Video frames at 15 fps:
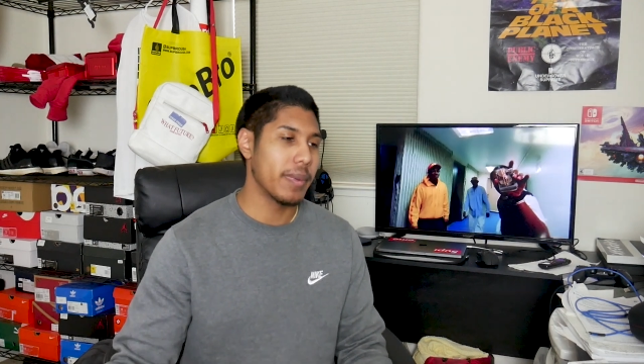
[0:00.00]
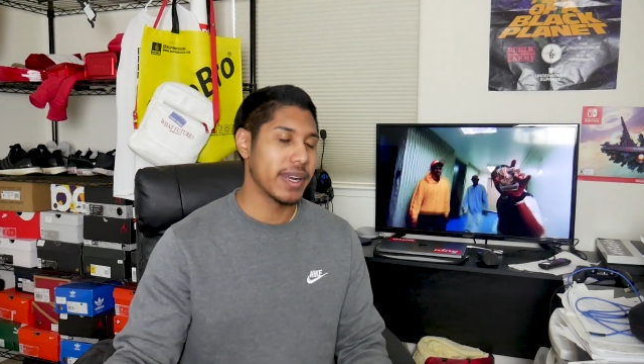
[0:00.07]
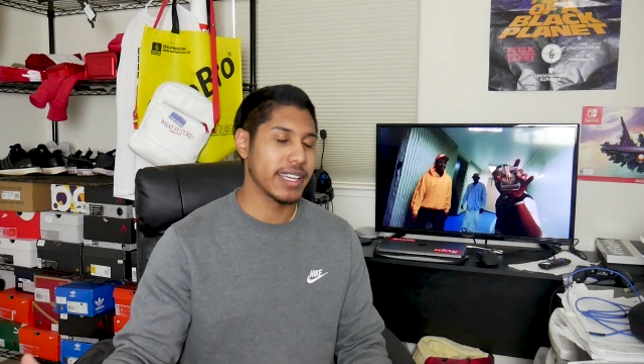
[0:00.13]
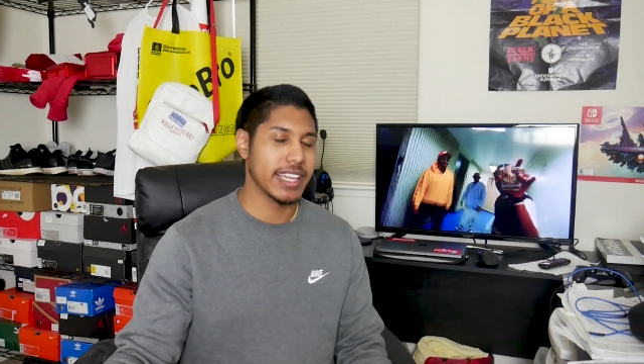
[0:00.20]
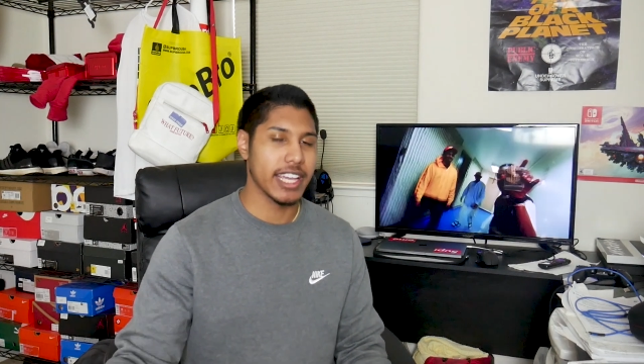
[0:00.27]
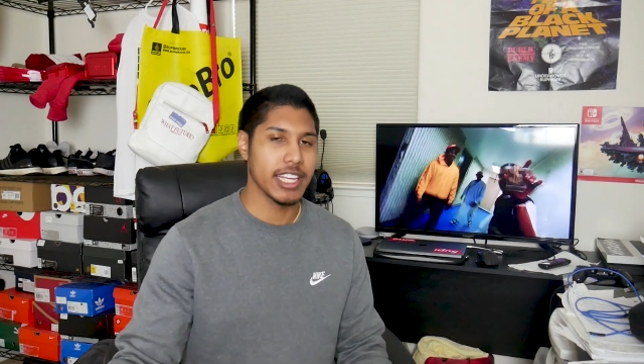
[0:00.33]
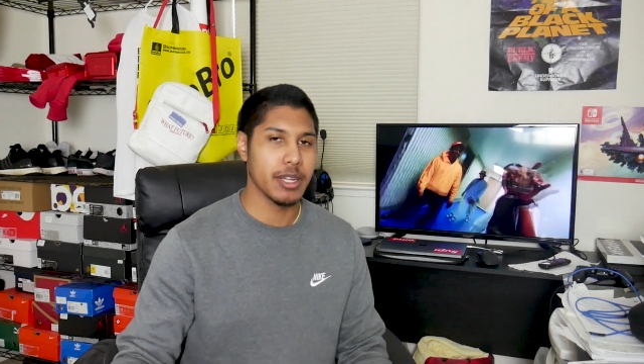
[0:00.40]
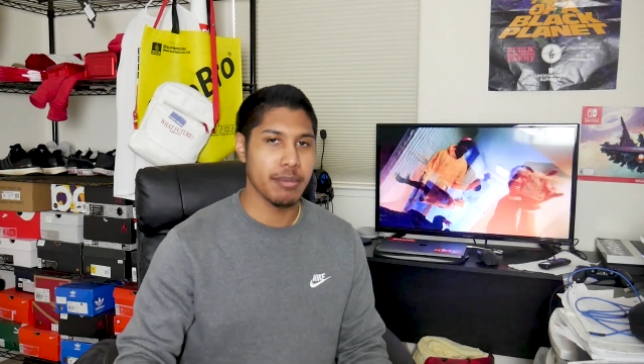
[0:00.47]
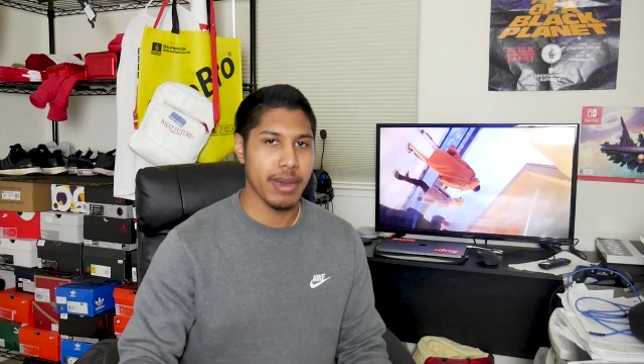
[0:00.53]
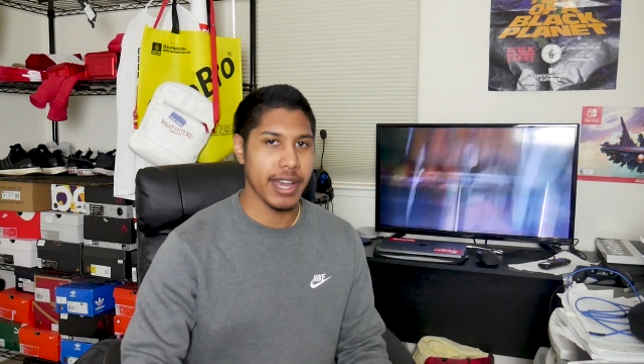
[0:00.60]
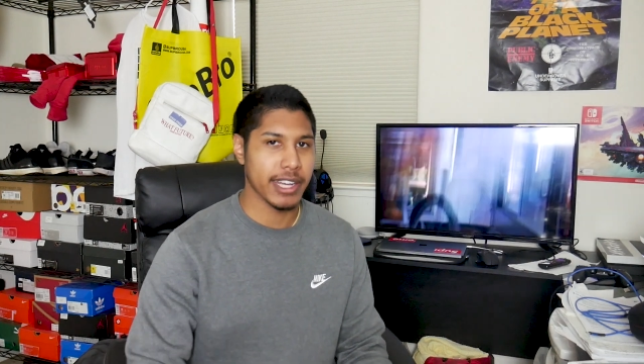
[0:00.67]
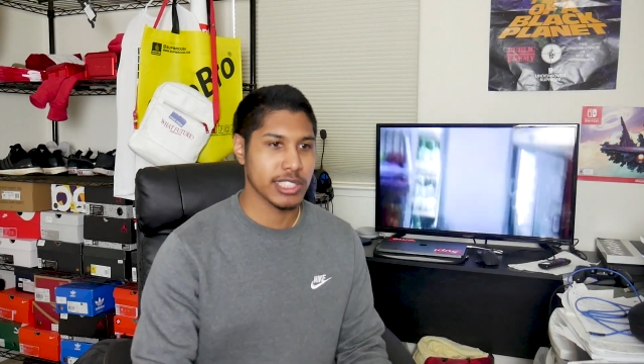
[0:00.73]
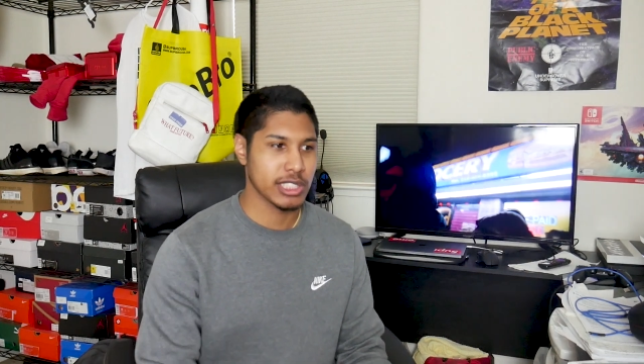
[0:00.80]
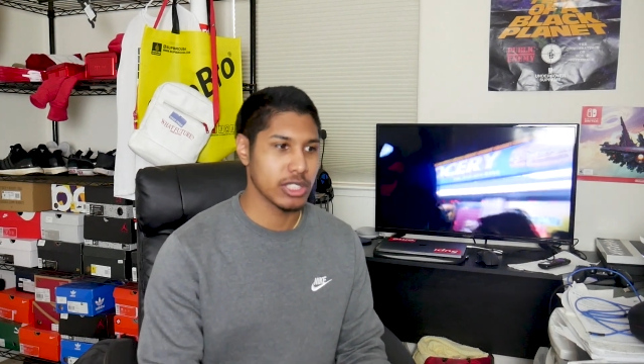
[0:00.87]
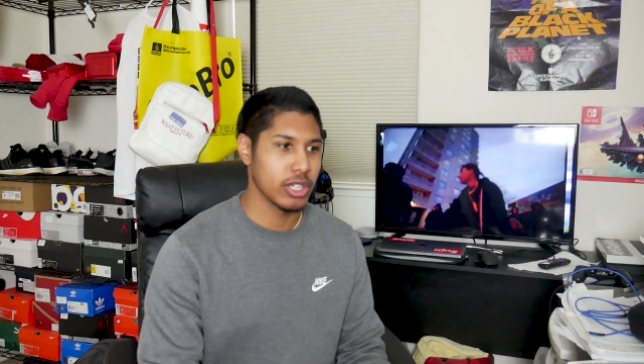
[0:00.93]
but I gained it
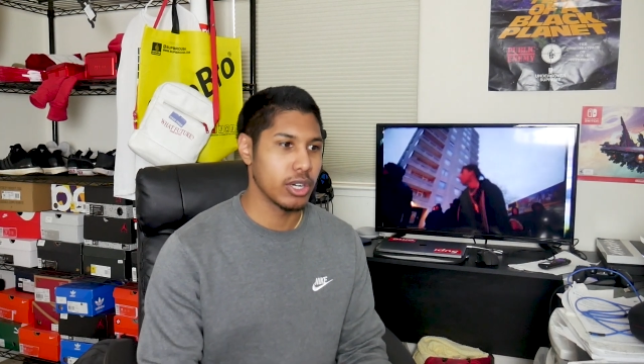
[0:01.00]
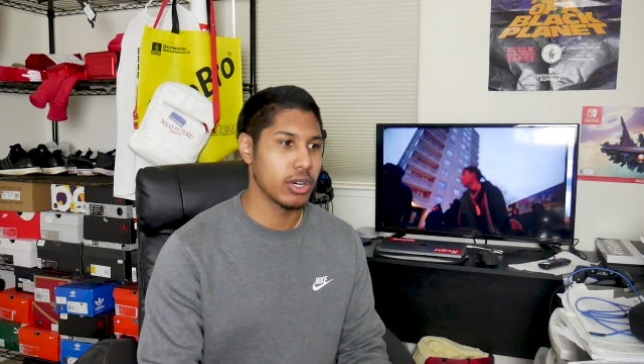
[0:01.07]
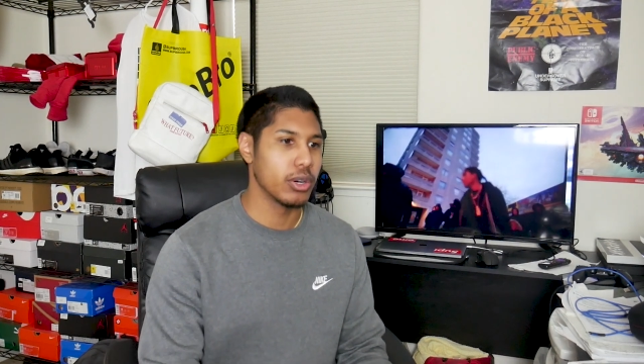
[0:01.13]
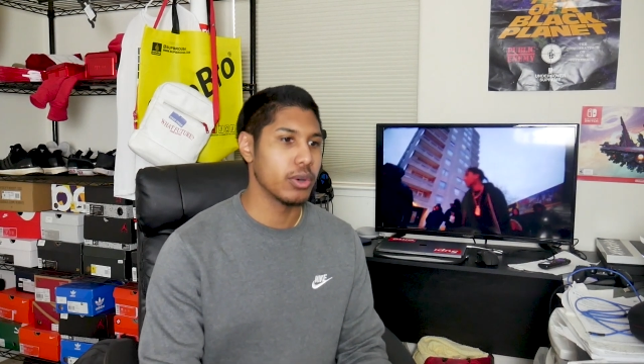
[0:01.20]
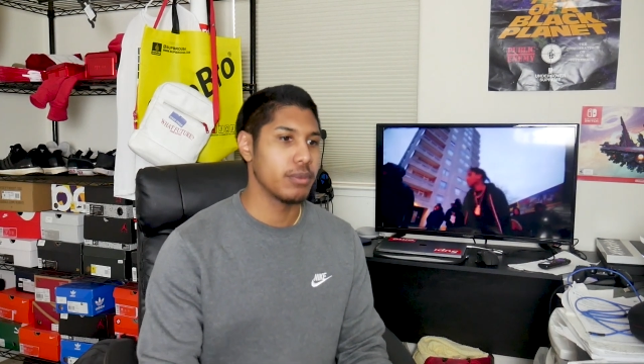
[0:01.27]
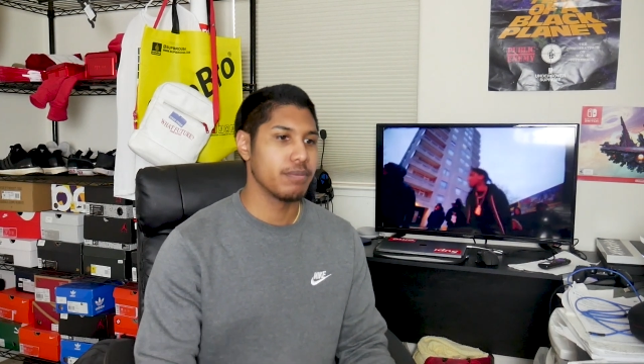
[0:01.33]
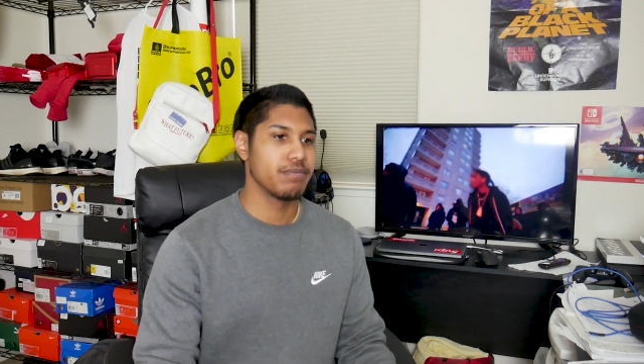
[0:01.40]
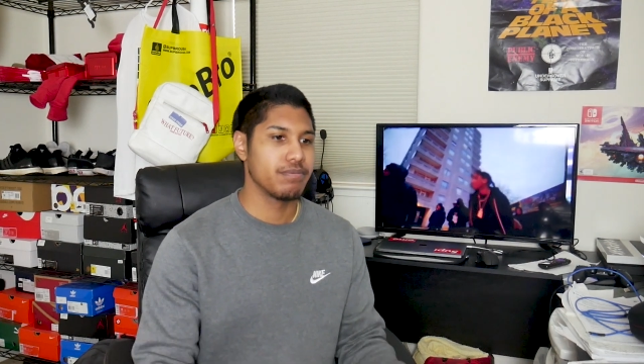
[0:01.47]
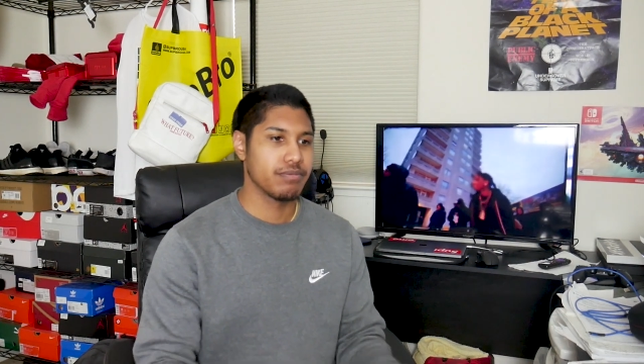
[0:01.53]
back, so